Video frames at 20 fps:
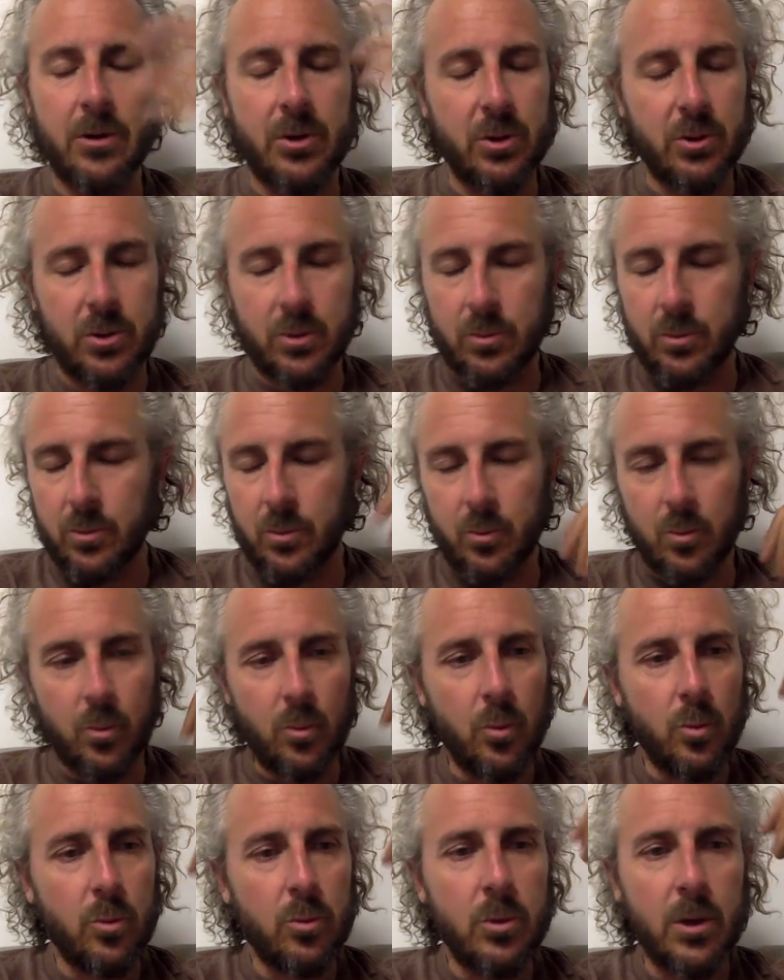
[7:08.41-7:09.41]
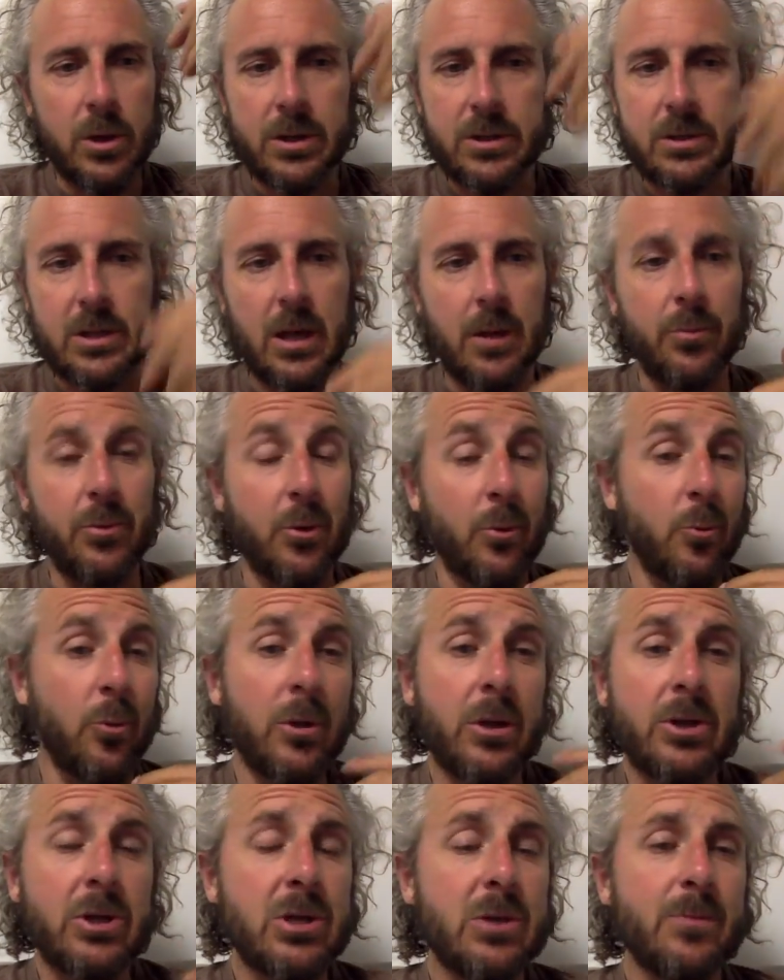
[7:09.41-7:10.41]
You can look at them. They're
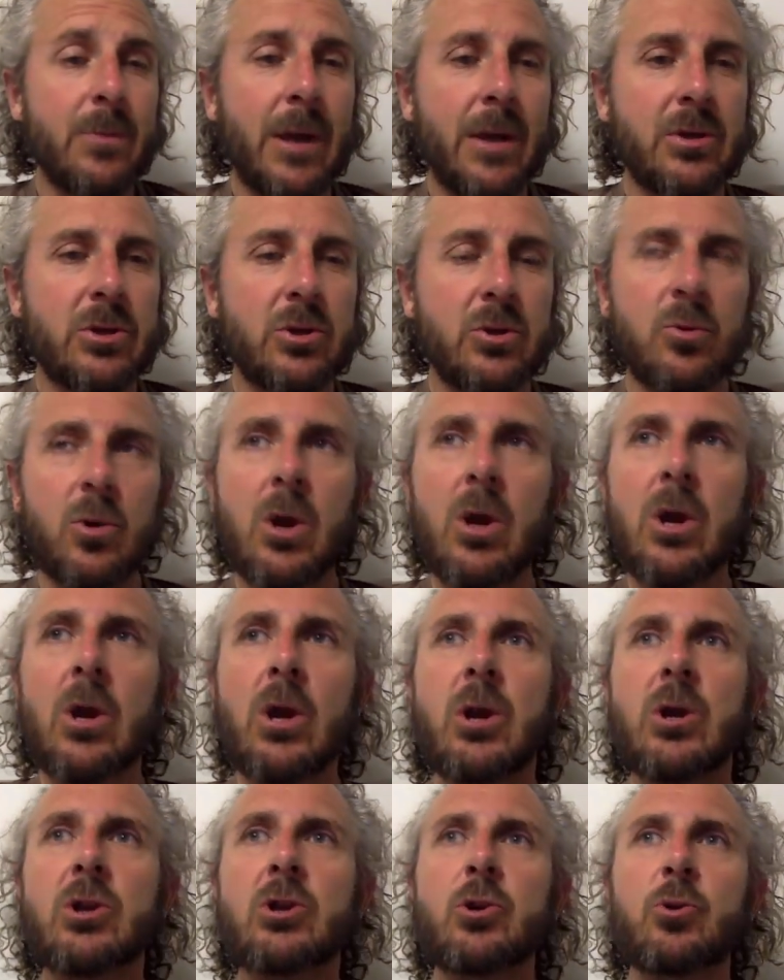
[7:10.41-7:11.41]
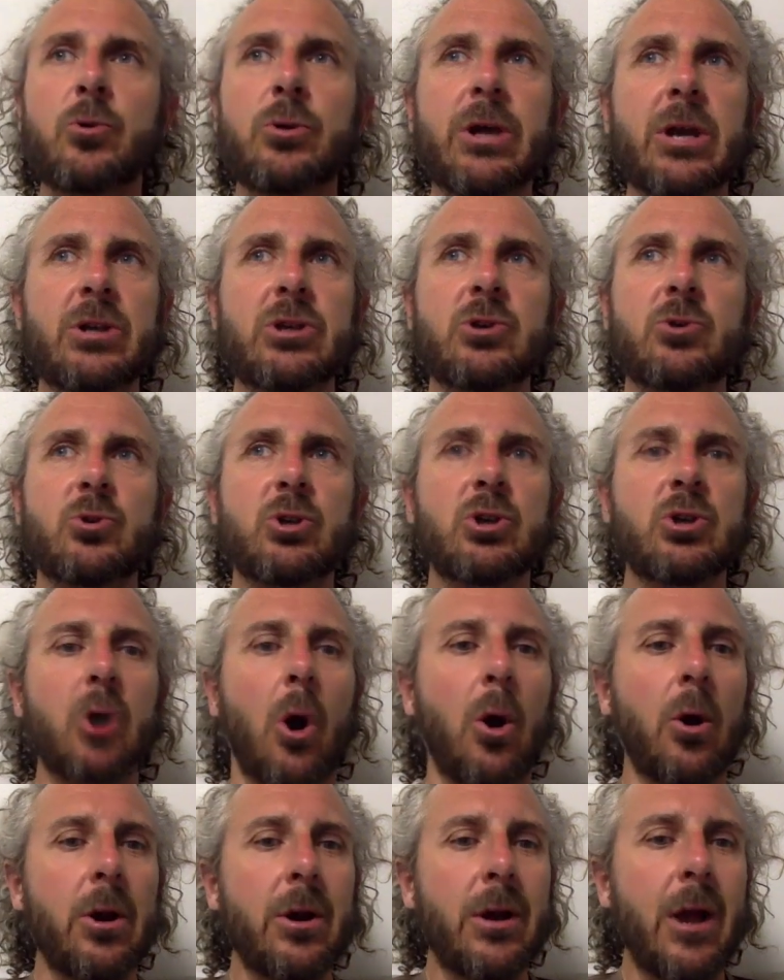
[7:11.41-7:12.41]
really just meant to get you
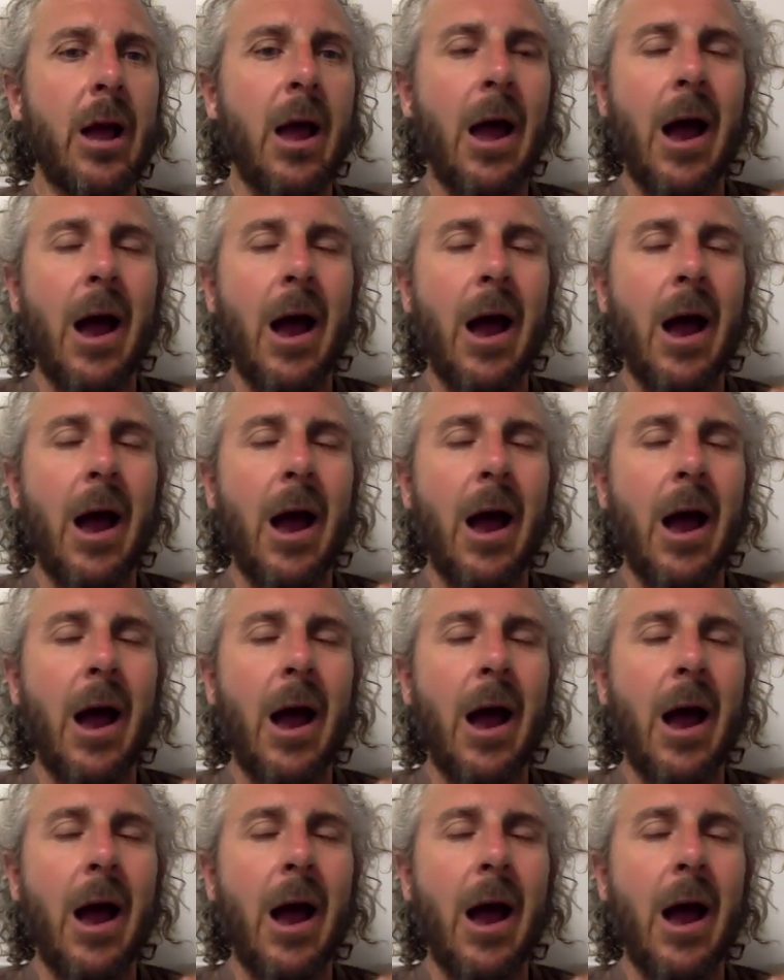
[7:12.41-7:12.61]
started.